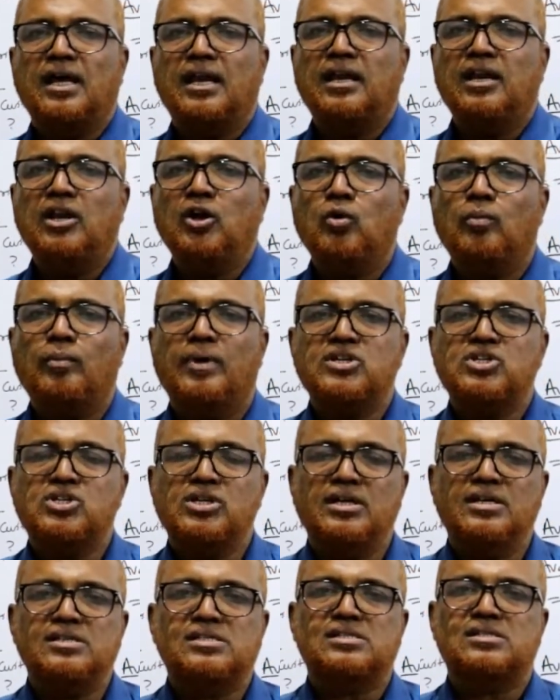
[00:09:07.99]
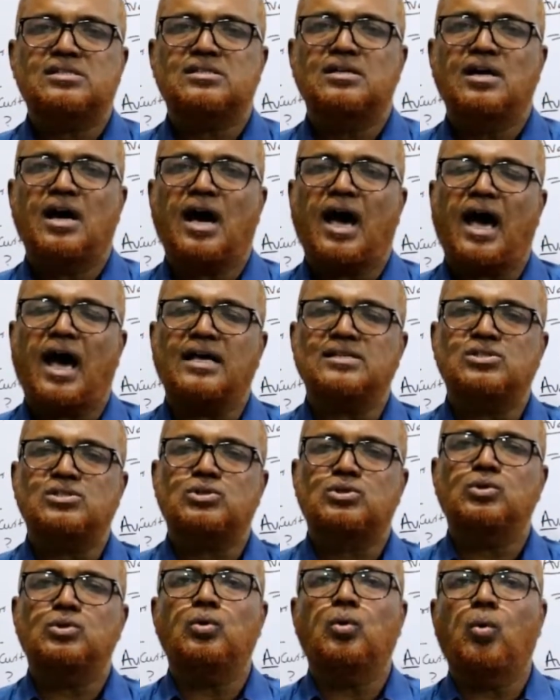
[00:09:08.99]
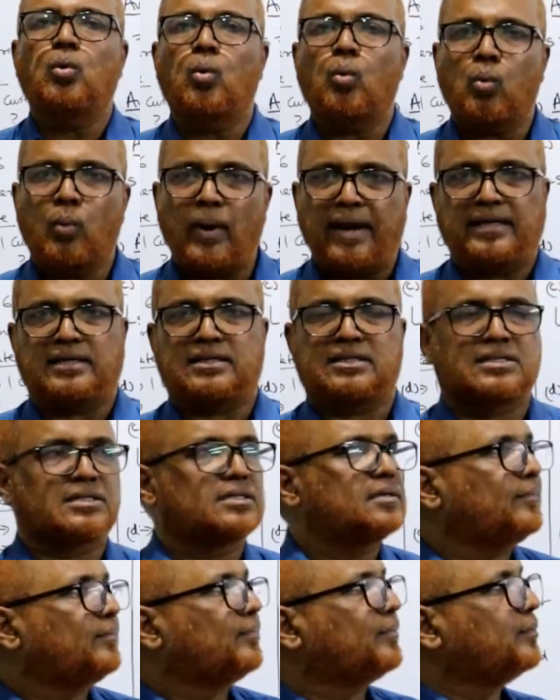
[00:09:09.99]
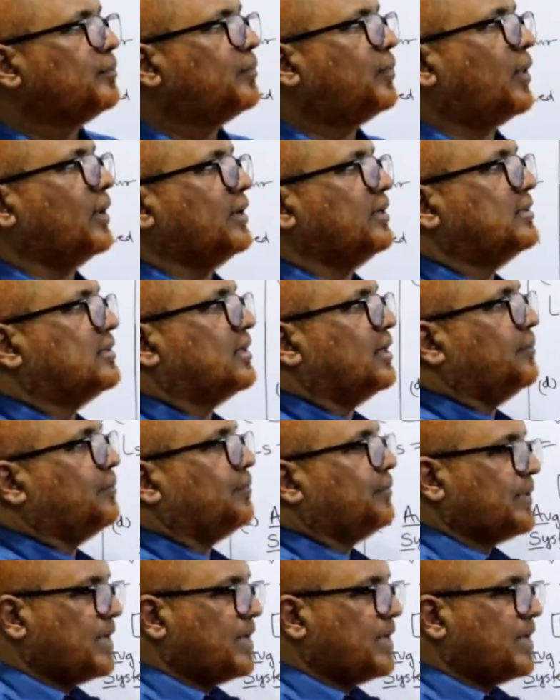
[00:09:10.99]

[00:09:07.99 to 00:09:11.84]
the new machinist has to wait. 0.3.